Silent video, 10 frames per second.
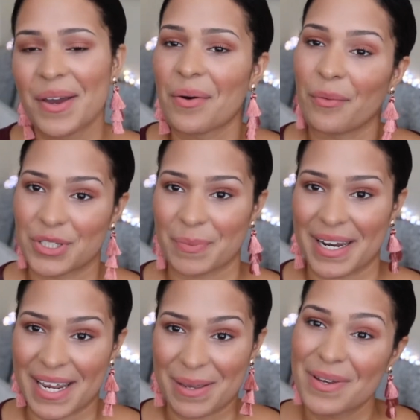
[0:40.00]
What's my
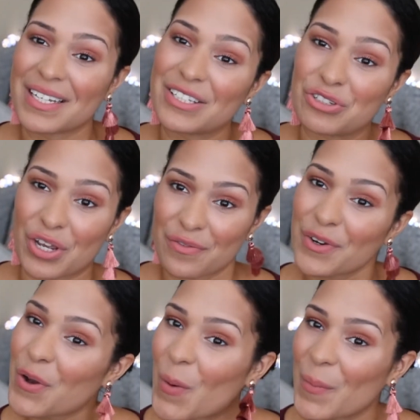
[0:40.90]
name? It's
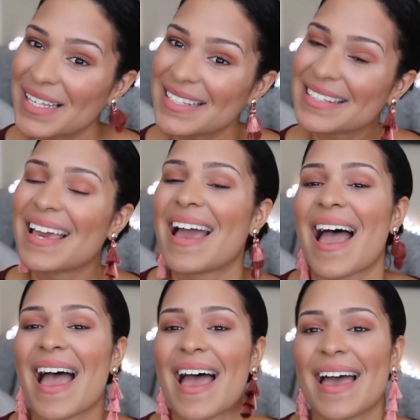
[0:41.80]
Jennifer Gomez.
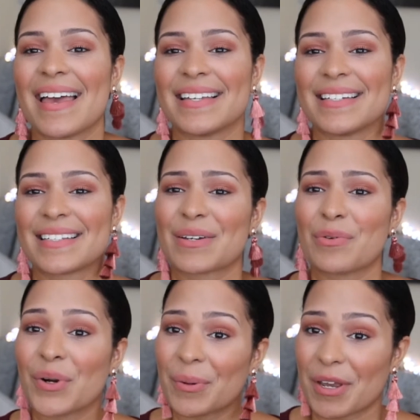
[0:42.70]
And
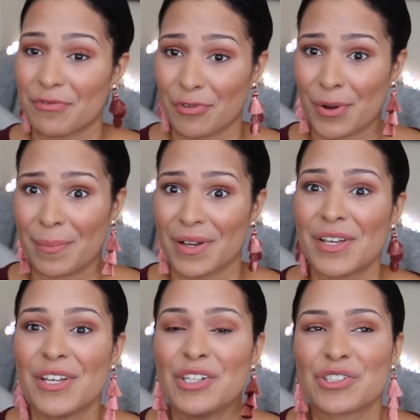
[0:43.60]
where am I from?
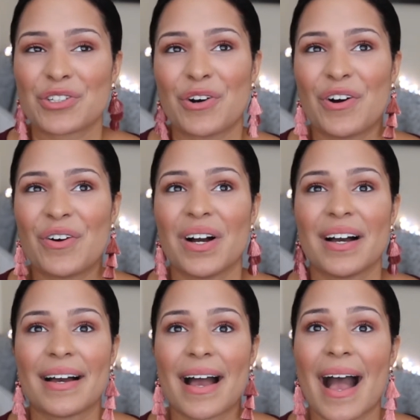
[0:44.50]
So
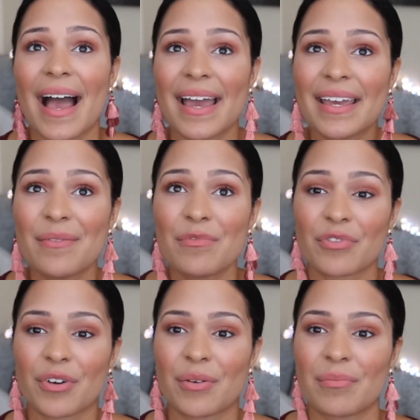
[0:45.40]
I am
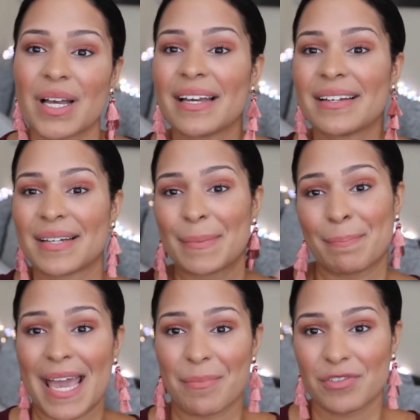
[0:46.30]
from
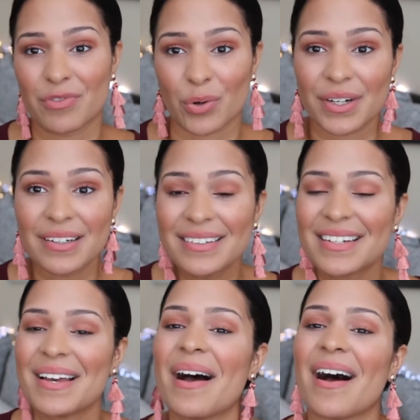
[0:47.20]
Miami, Florida.
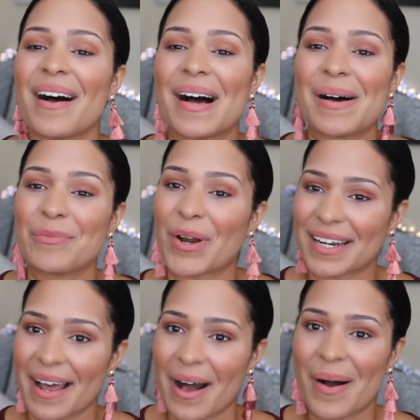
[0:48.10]
Right
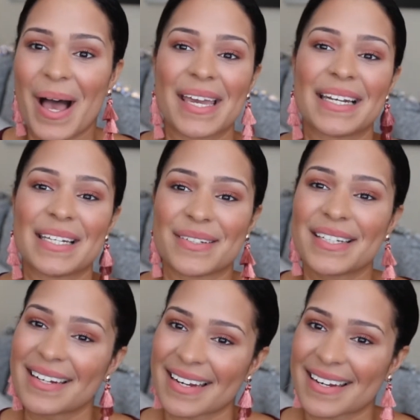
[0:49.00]
now I live in
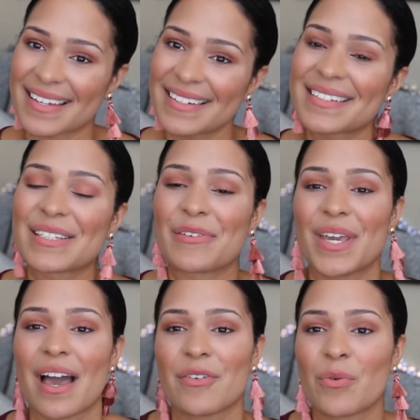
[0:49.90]
Connecticut. So if
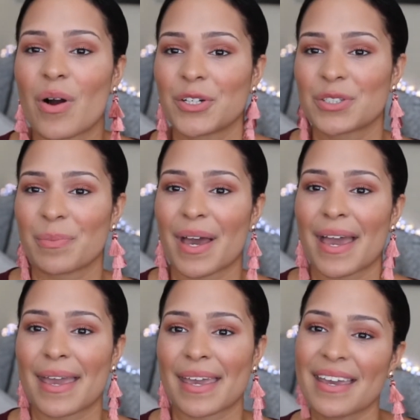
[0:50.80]
you haven't watched
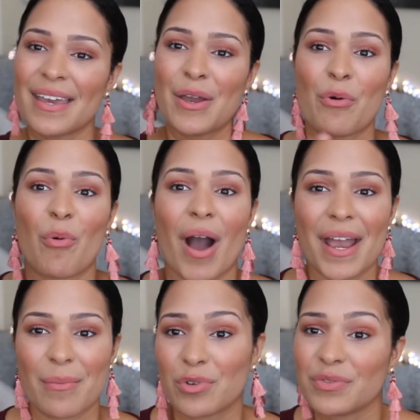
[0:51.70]
my
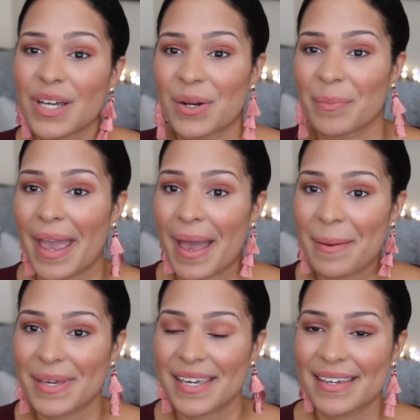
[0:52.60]
why I moved out of
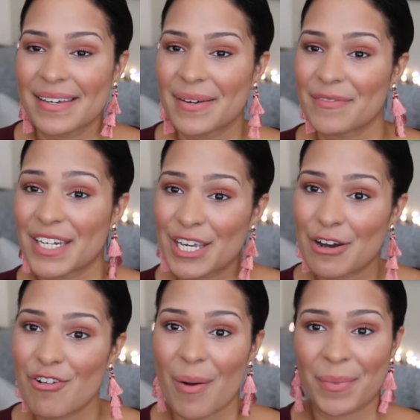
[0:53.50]
Miami
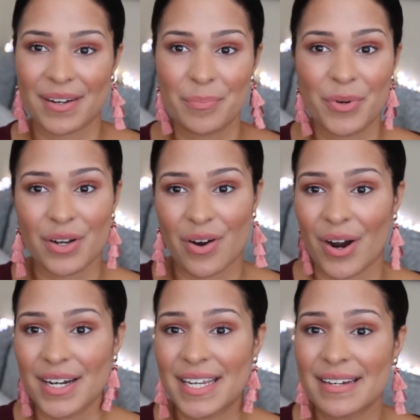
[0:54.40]
video, I'm gonna put a
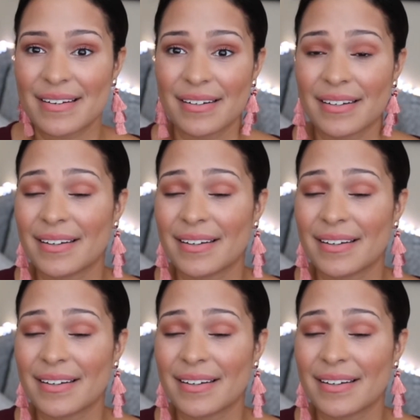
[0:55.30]
card here.